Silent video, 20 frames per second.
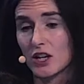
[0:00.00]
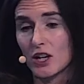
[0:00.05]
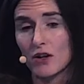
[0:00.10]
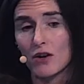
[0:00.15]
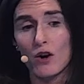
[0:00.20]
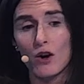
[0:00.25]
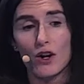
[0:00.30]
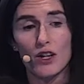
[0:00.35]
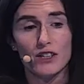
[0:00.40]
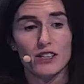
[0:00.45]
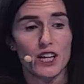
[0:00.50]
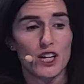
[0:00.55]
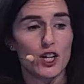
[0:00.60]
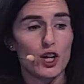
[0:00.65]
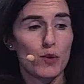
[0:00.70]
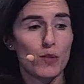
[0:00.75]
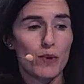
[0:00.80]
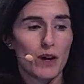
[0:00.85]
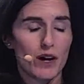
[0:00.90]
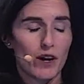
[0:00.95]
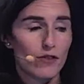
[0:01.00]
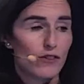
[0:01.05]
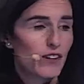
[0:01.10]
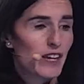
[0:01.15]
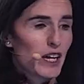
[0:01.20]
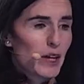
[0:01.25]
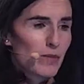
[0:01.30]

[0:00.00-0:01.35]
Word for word: across a number of key